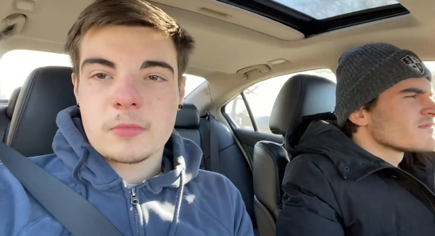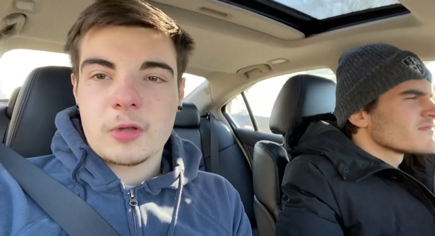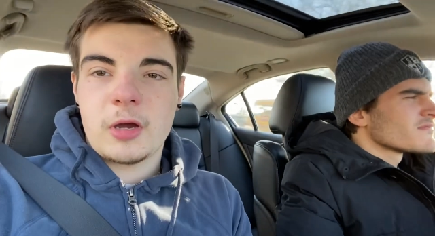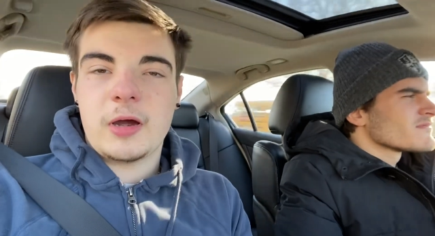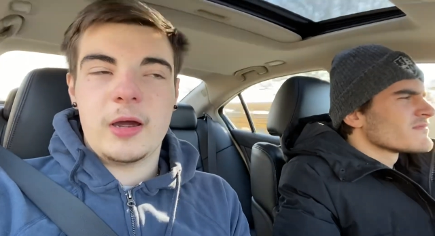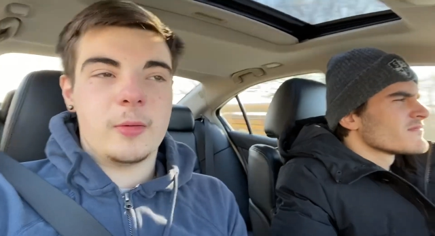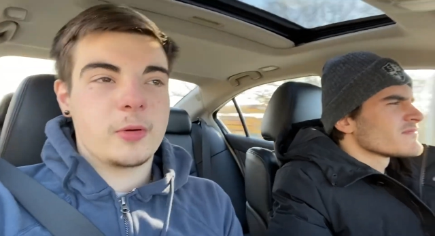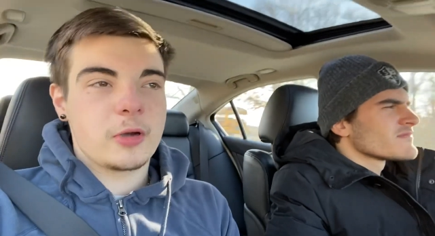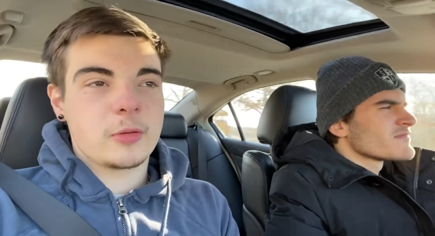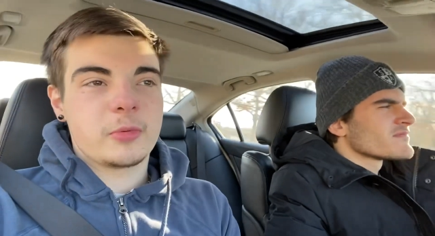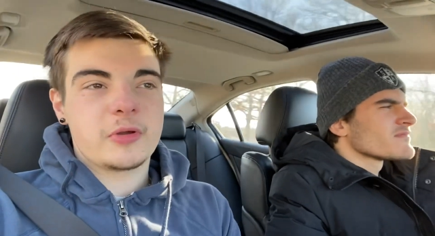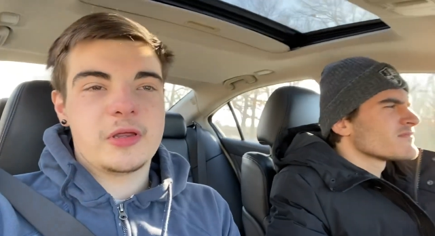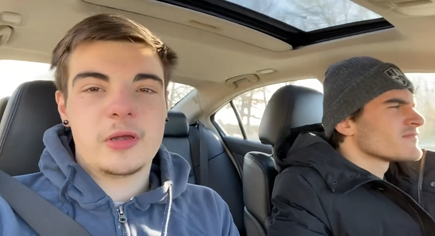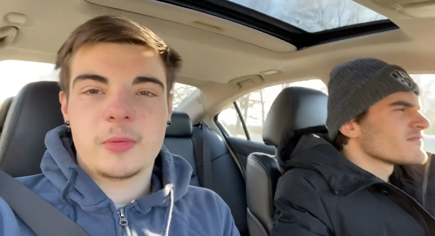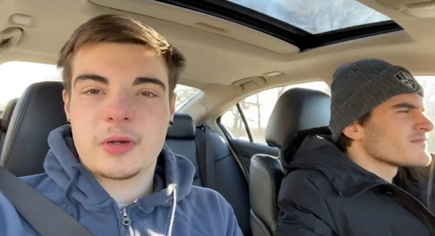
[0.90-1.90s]
Speaker 1: All right, world, we're
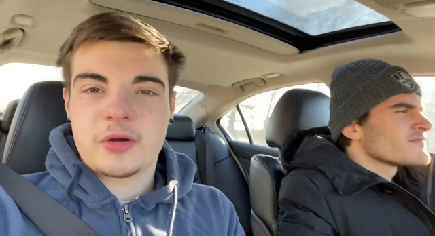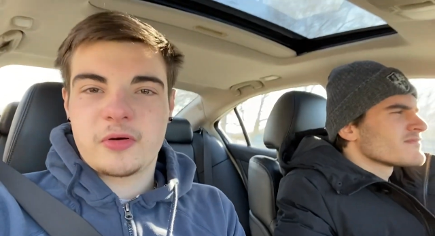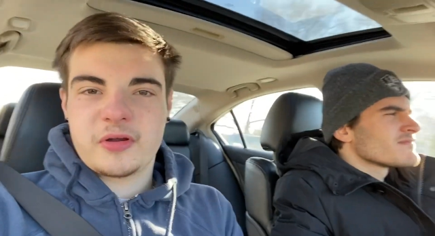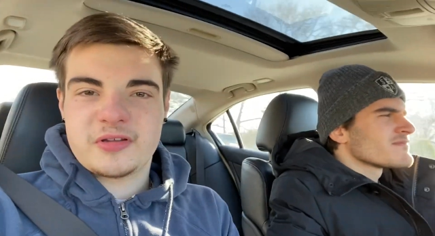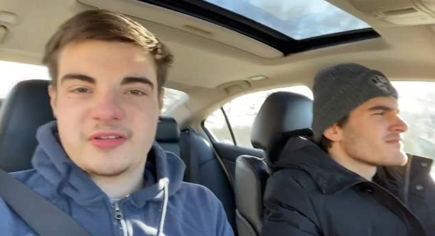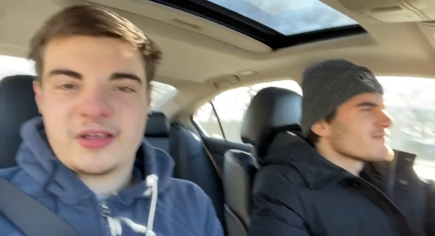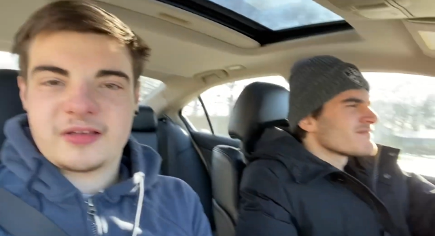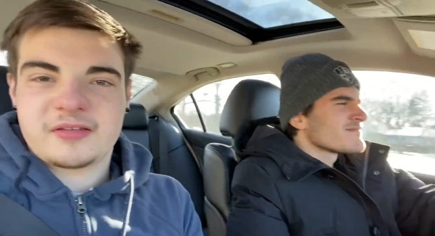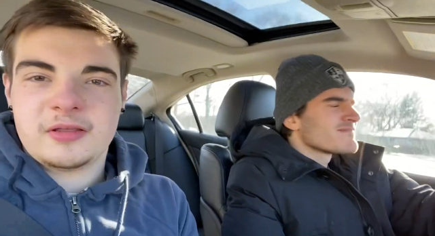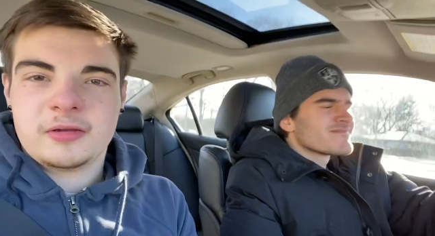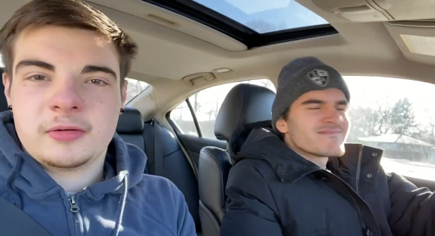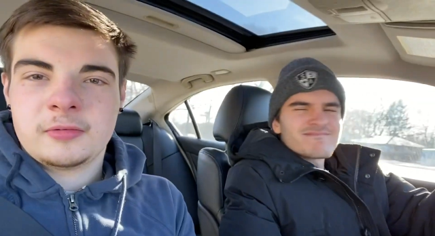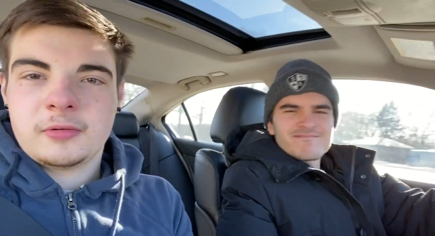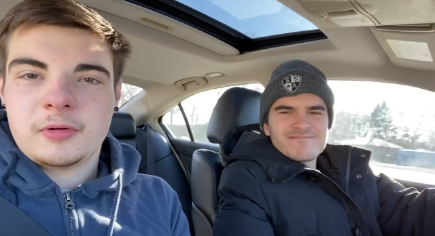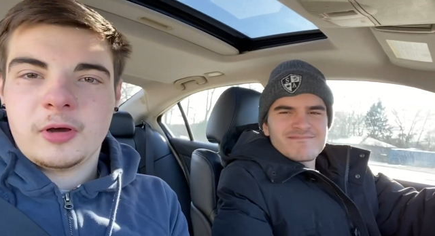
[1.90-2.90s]
here with Chris
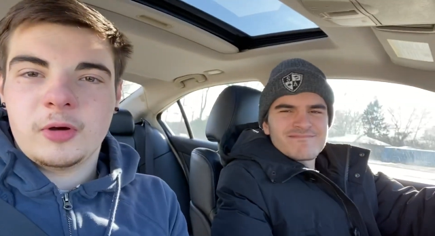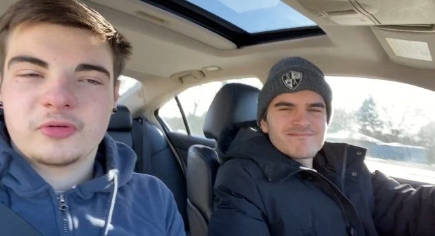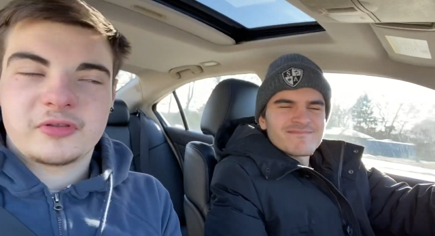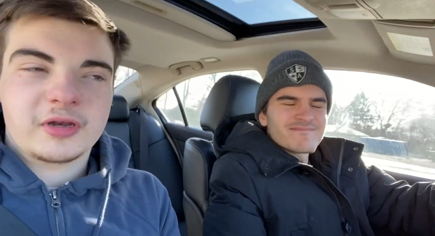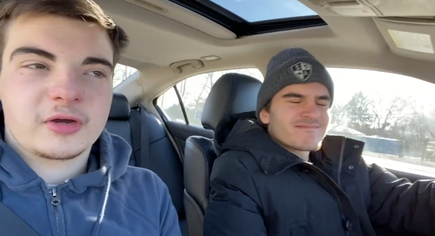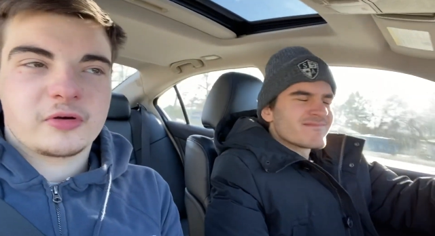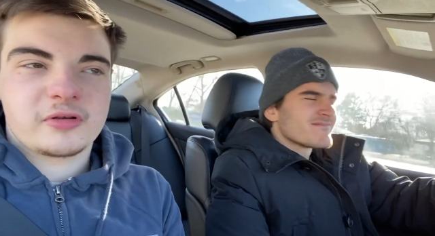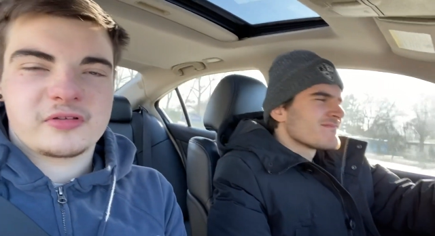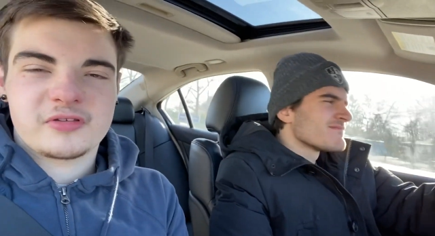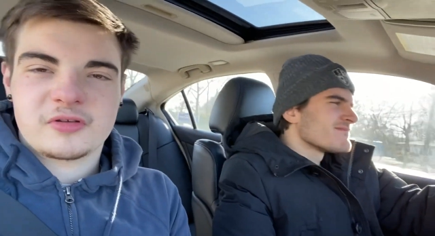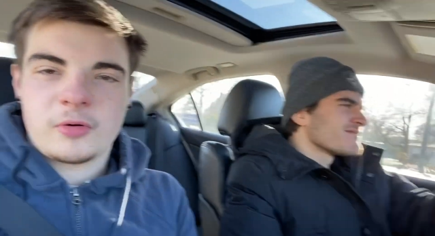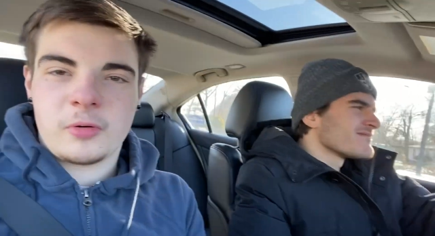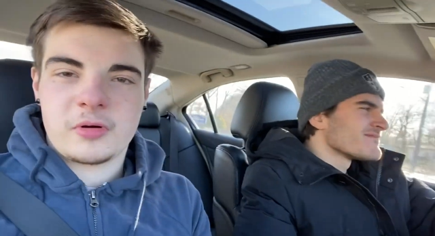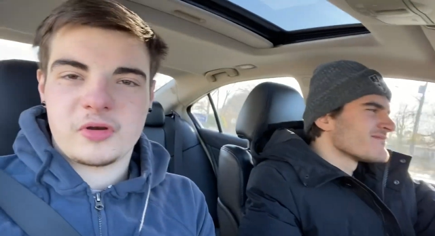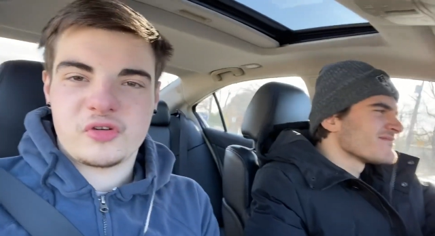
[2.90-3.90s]
Sexton, host of the Chris's
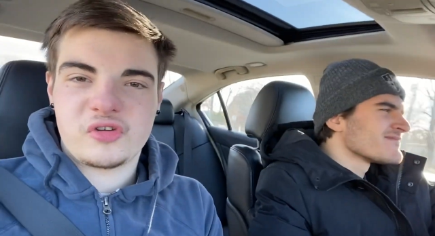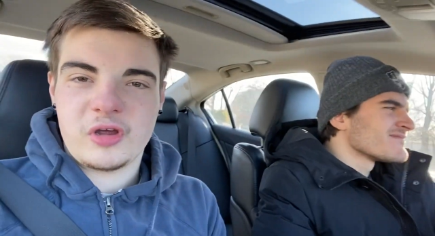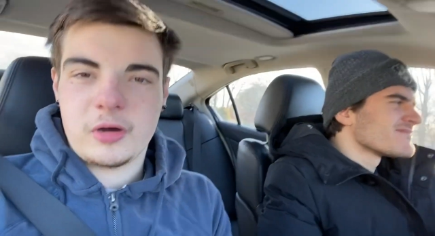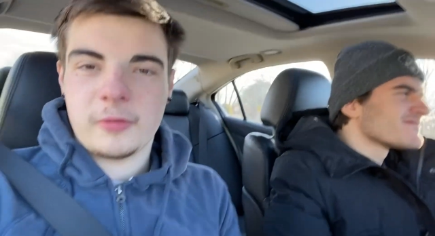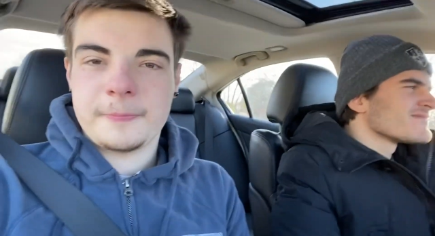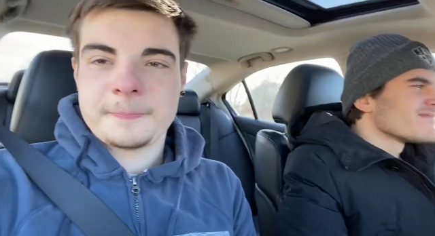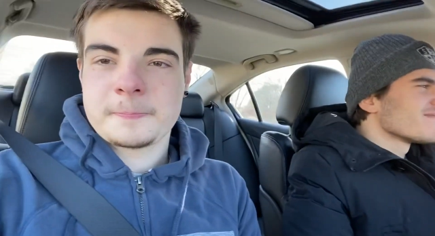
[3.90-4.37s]
Corner Show.